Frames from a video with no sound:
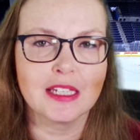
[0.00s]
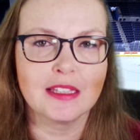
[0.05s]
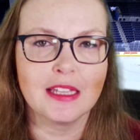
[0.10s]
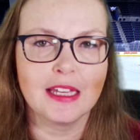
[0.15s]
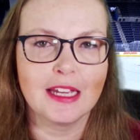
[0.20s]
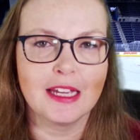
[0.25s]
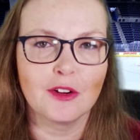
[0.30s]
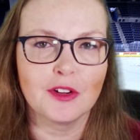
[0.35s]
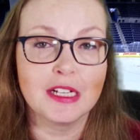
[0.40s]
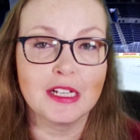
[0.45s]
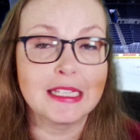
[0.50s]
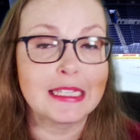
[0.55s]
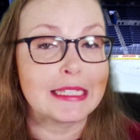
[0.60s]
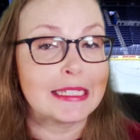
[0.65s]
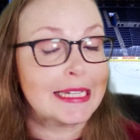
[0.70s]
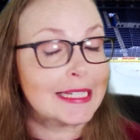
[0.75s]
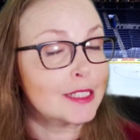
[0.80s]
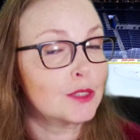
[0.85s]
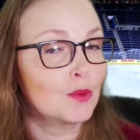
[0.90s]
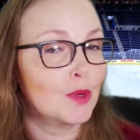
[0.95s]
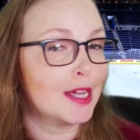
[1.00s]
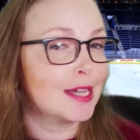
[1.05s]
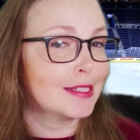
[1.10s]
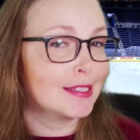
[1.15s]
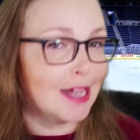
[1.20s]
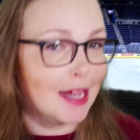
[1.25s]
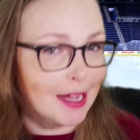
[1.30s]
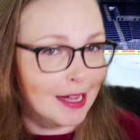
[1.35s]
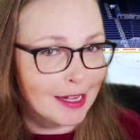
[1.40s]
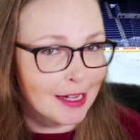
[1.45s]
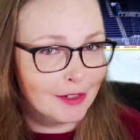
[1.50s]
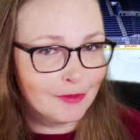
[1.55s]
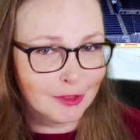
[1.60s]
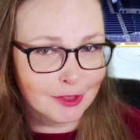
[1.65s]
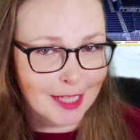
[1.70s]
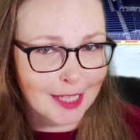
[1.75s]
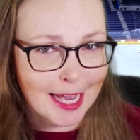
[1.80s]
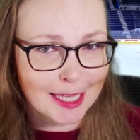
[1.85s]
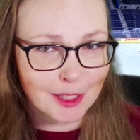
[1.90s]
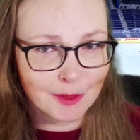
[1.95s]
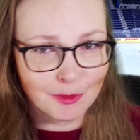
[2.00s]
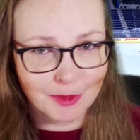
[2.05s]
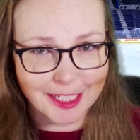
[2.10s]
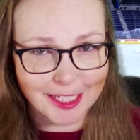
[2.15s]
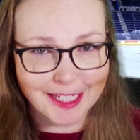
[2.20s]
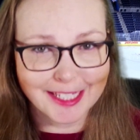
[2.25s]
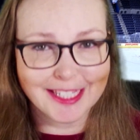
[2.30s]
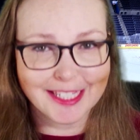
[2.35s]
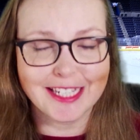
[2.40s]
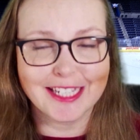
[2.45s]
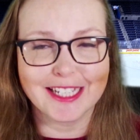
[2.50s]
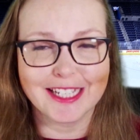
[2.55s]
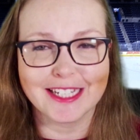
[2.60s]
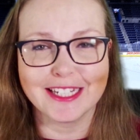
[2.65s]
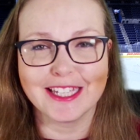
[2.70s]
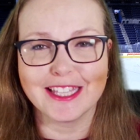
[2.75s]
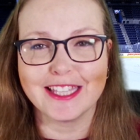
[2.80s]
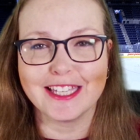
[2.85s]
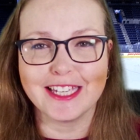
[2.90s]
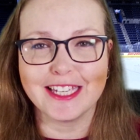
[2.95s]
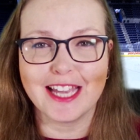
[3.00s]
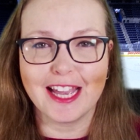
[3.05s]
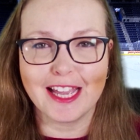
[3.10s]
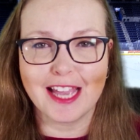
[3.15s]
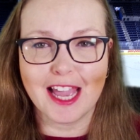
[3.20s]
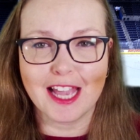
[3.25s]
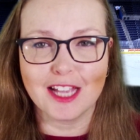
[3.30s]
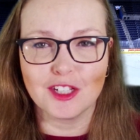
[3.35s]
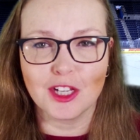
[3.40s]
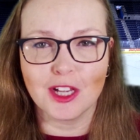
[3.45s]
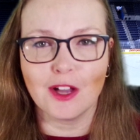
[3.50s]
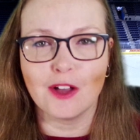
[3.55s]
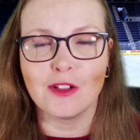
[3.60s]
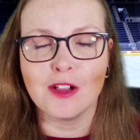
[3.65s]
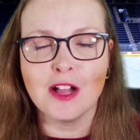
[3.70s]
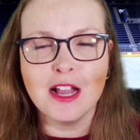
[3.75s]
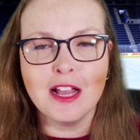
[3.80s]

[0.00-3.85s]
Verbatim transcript: and they are in a six-way tie for last place in the A H L.